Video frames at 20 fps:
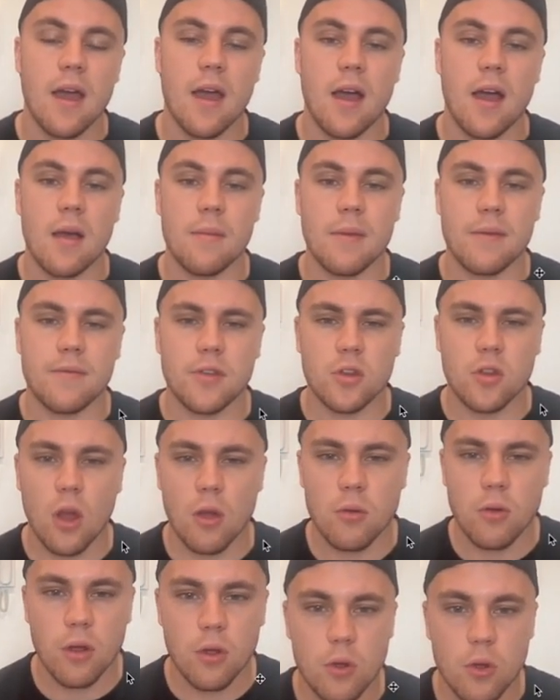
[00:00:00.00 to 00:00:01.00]
If you
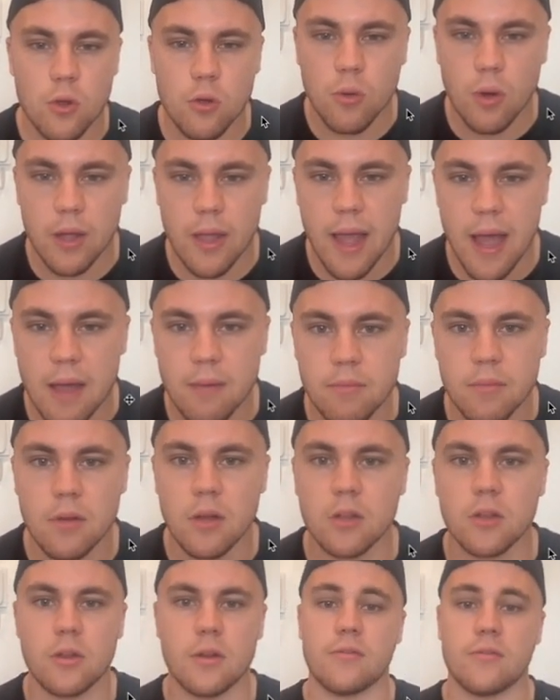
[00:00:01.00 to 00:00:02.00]
don't know who I am,
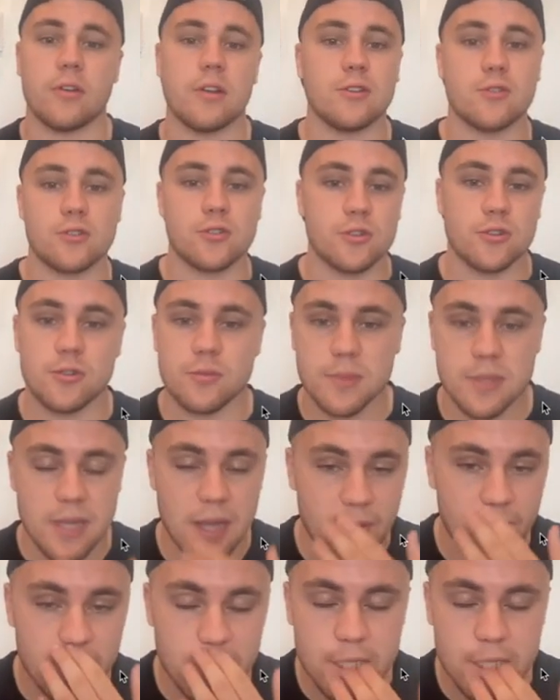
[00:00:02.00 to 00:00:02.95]
I don't know if I introduced myself at the